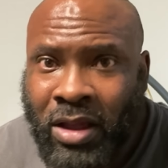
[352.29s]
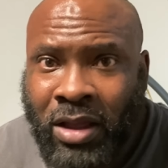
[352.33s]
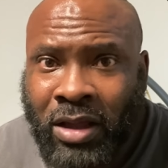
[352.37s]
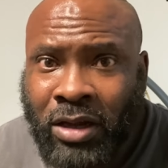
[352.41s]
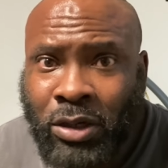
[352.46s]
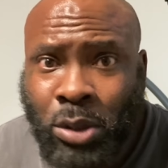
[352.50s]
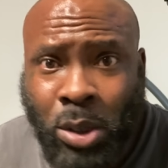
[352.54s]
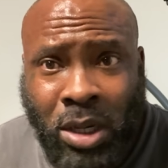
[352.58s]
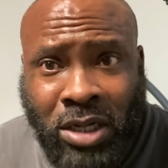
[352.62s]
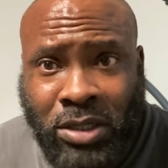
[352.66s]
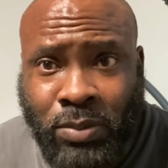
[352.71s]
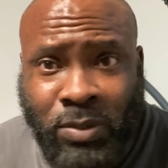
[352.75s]

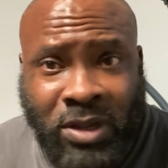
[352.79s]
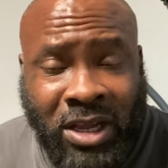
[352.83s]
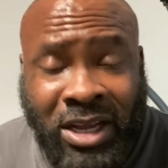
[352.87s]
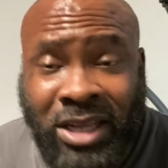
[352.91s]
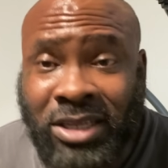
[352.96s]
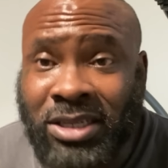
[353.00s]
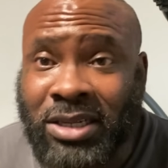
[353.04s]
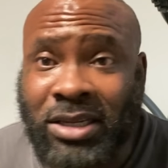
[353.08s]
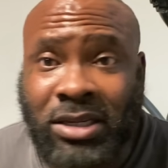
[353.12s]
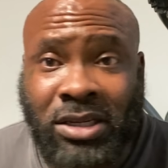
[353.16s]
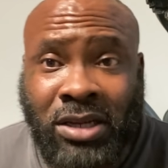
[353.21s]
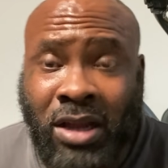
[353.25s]
Trust me, it's
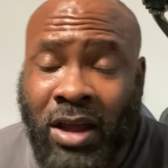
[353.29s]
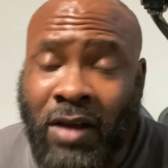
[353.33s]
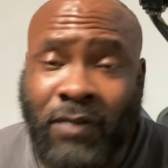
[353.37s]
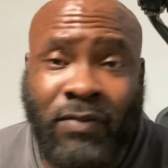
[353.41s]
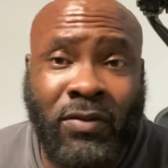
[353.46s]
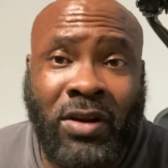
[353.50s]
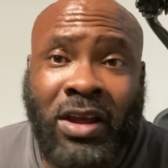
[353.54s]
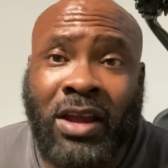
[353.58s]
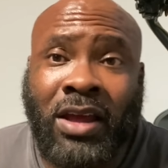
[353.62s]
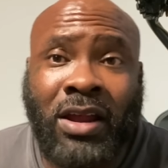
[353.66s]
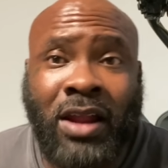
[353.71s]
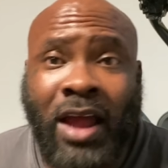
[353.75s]
a tough
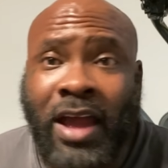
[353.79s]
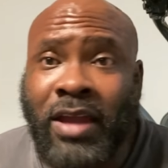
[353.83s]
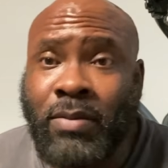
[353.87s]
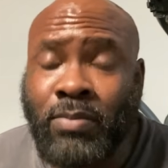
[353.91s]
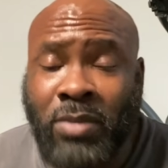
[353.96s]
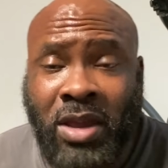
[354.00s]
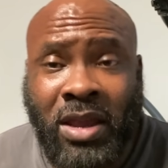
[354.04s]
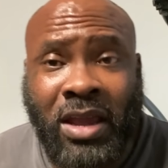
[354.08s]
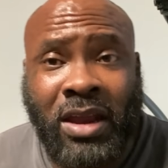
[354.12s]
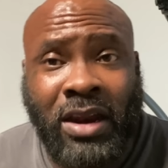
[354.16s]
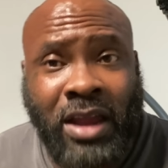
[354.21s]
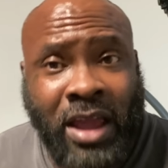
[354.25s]
nigga like
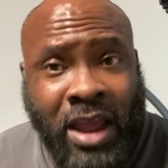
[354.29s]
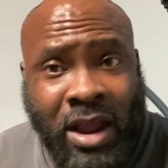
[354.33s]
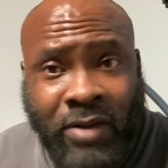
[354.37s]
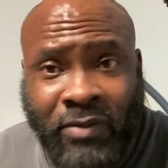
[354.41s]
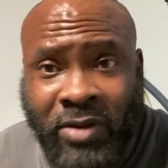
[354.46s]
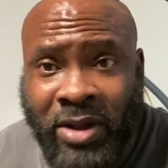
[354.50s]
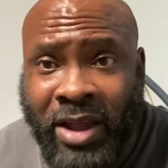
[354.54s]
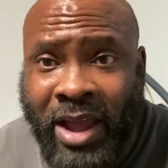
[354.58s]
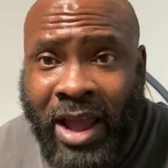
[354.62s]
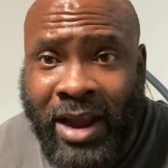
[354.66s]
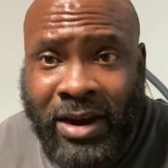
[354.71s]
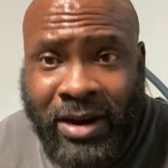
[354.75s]
me in every
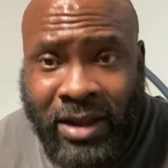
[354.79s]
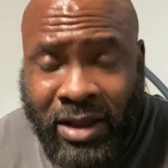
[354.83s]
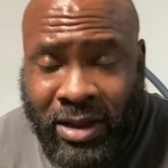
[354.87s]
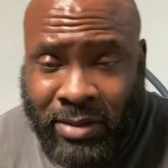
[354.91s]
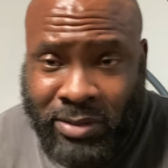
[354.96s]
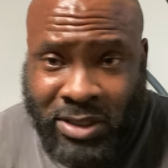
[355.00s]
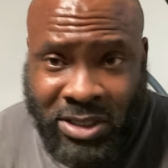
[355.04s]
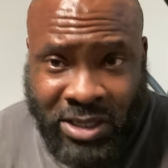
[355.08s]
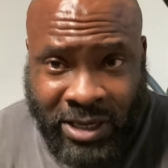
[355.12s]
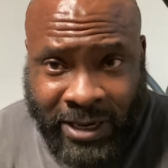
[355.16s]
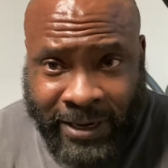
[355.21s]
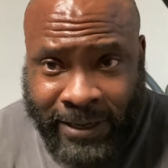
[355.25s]
goddamn
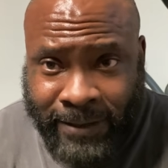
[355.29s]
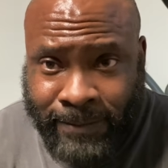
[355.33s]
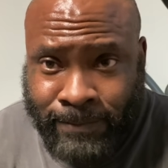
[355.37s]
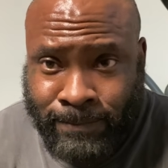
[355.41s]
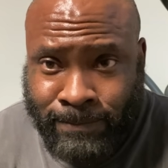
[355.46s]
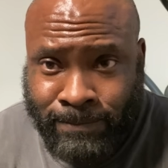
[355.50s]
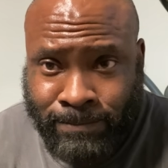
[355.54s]
city.